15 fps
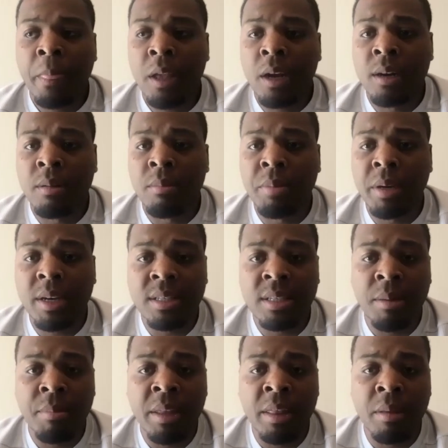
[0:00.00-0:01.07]

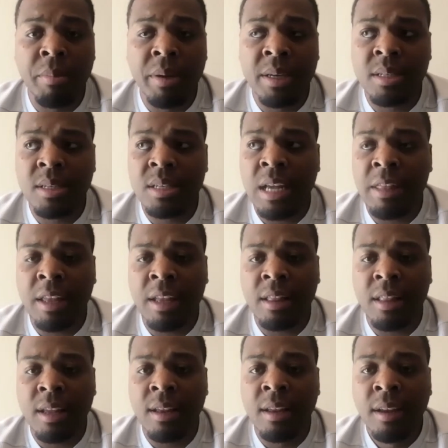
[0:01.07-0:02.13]
Because I'm in the business. I
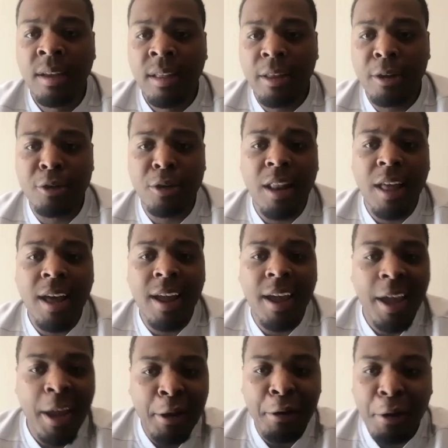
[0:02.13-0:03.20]
think that there's a lot
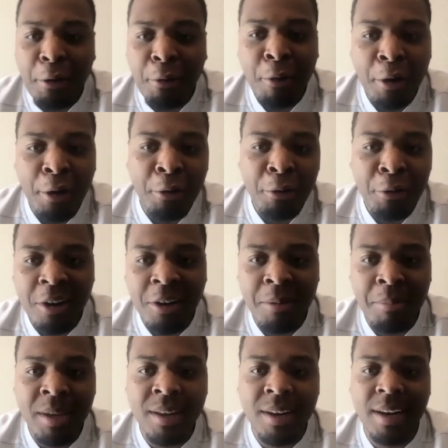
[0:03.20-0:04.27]
of hating going on,
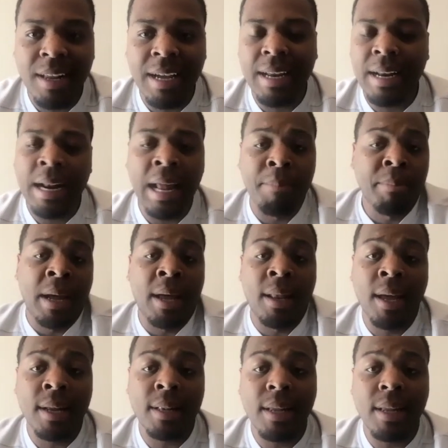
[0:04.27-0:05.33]
a lot. And I'm
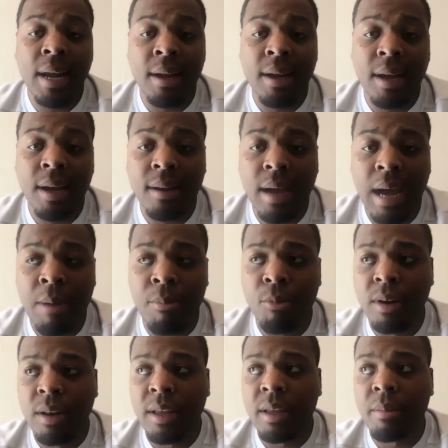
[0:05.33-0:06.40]
not like that. I
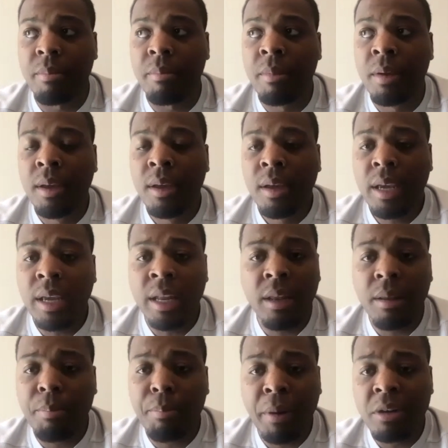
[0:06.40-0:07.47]
really am.
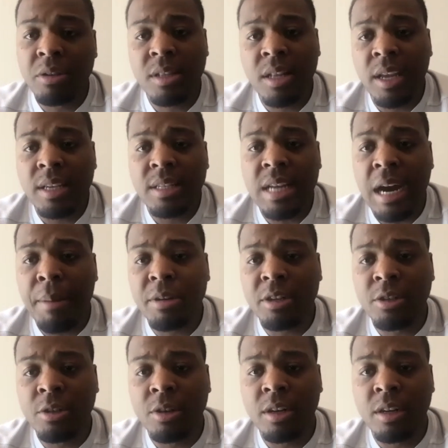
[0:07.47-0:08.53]
Any person that gets the
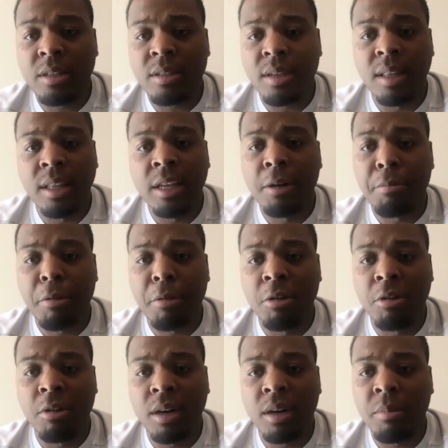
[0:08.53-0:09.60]
opportunity to lead a
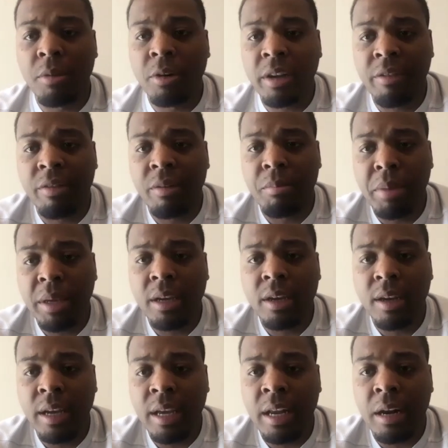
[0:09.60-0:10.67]
program or even be
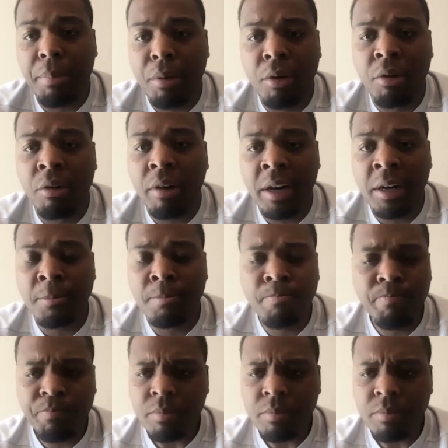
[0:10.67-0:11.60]
at a program